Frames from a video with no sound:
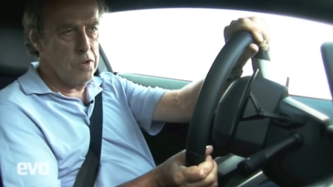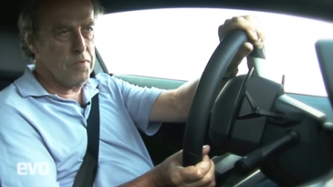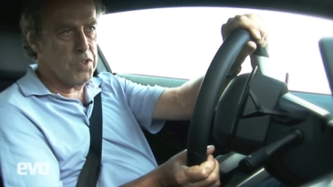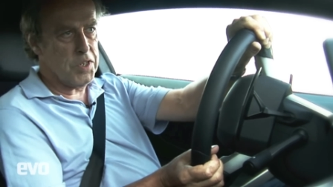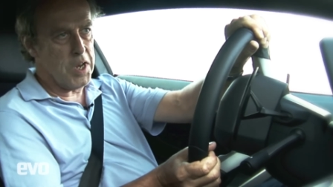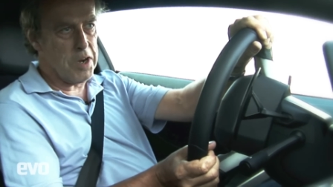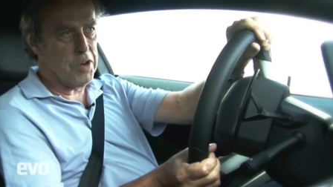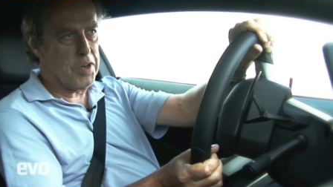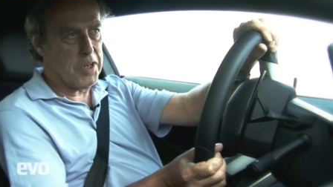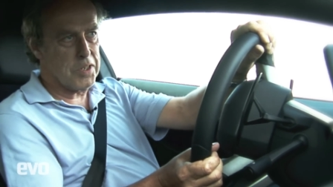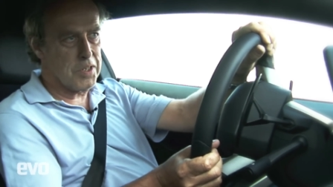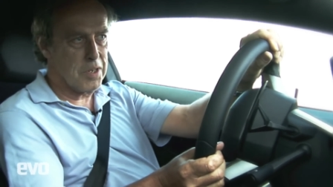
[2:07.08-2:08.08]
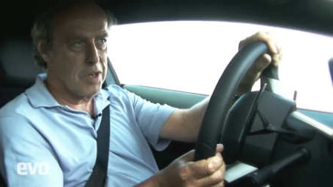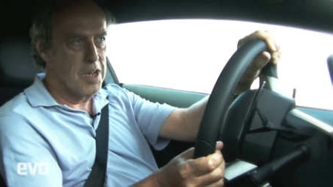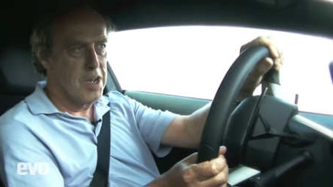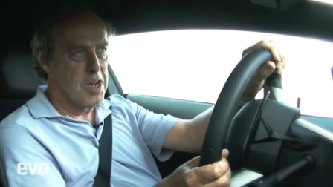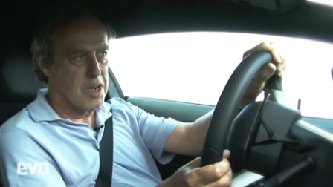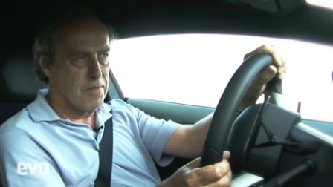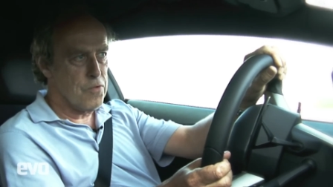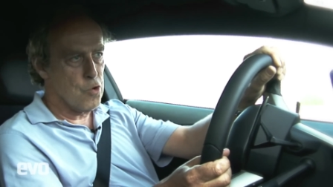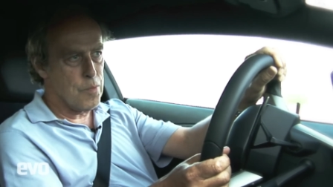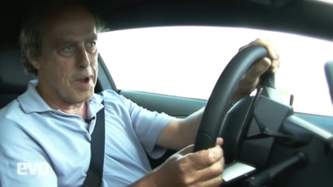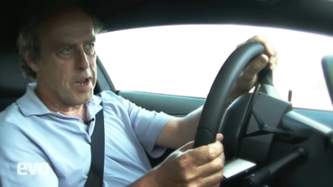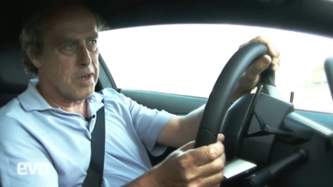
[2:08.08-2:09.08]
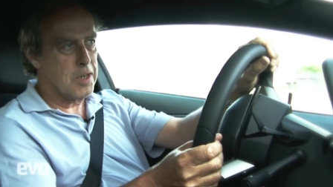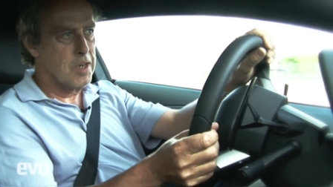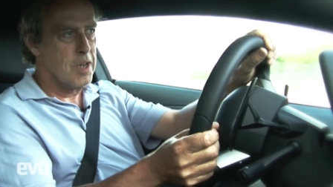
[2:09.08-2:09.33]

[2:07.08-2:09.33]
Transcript: oversteer in this format.